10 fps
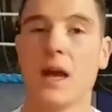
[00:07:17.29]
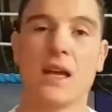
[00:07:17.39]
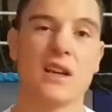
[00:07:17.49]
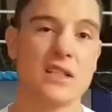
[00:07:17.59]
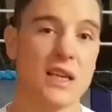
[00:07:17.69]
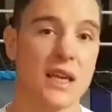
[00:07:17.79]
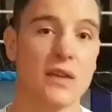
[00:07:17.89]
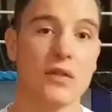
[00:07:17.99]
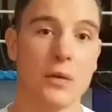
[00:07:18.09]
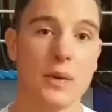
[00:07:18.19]
and like I say
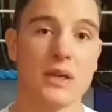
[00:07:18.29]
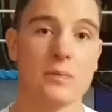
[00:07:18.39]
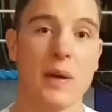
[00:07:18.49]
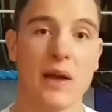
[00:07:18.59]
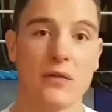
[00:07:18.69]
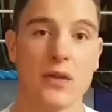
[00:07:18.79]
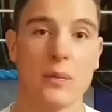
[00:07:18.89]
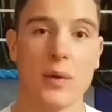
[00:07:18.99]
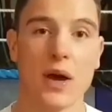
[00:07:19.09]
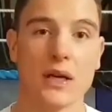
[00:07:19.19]
give you the biggest bang for
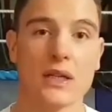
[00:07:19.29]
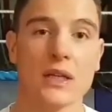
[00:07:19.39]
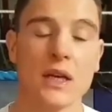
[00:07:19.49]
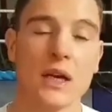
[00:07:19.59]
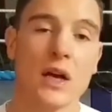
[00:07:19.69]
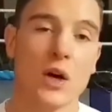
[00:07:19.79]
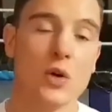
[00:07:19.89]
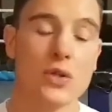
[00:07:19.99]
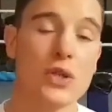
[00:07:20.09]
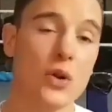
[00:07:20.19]
your buck
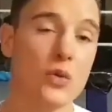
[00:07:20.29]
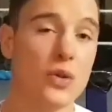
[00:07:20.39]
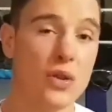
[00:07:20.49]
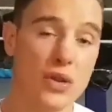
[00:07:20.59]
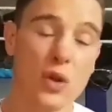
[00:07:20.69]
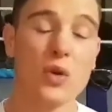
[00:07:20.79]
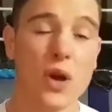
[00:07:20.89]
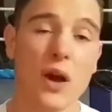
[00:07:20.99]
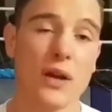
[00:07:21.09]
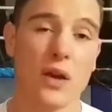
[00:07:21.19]
also, do
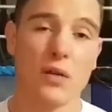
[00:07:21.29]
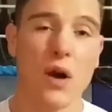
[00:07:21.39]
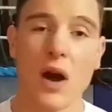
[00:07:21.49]
cardio.